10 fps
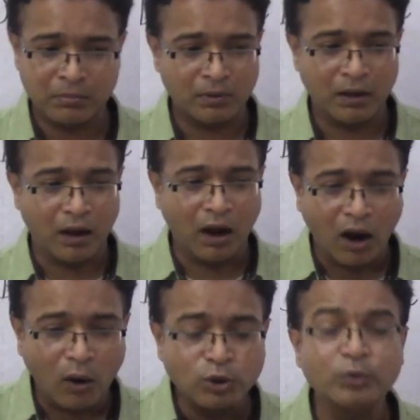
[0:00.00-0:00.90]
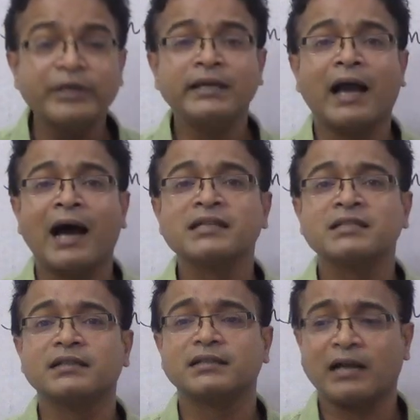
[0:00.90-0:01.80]
how do we
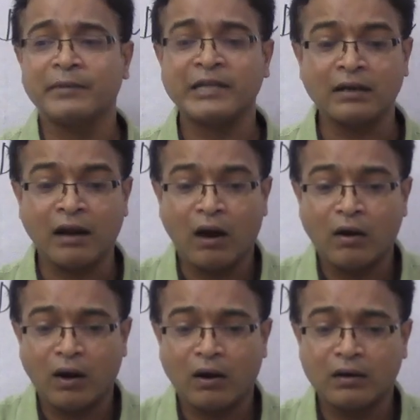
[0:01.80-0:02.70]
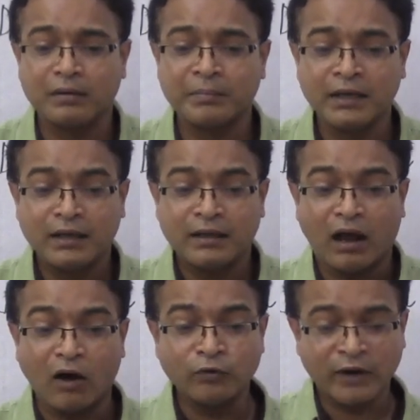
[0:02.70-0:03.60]
answer? I mean, how
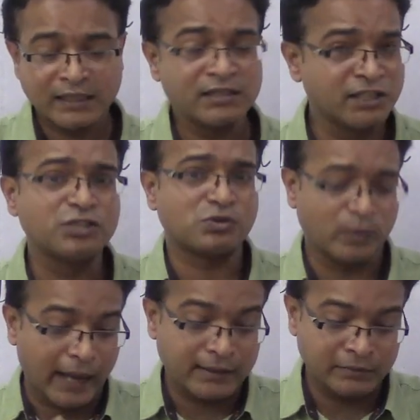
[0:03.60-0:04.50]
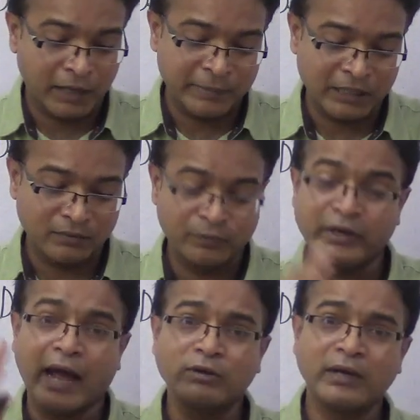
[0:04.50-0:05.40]
far is this true? I mean, we
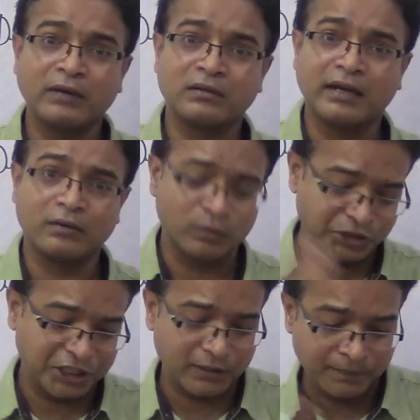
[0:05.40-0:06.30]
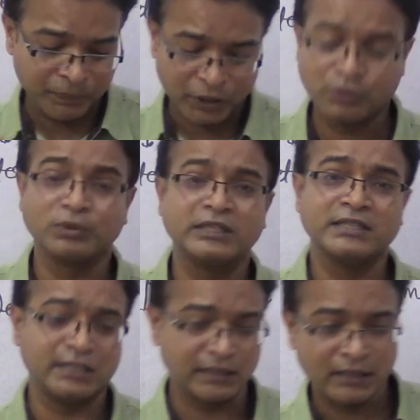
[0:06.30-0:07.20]
have to question two things
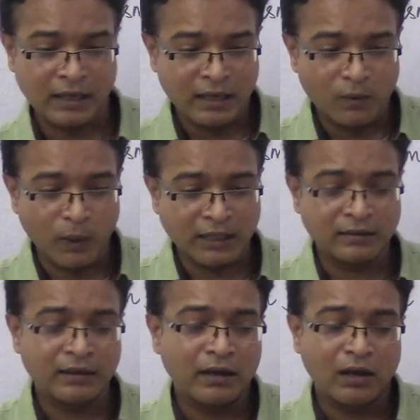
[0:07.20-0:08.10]
here. One,